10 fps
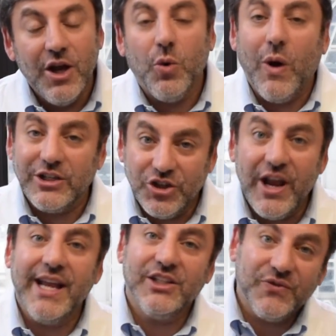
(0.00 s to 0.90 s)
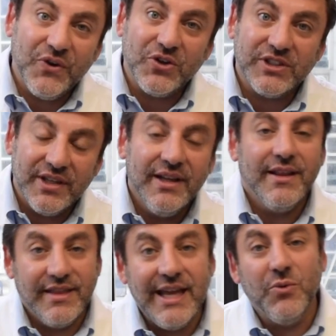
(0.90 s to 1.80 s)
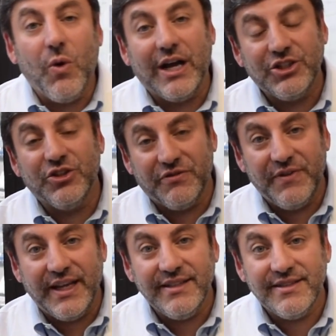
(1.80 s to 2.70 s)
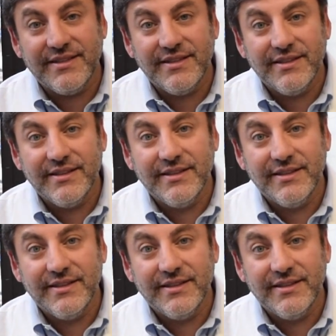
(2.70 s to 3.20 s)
Wash your hands first, then wash your face.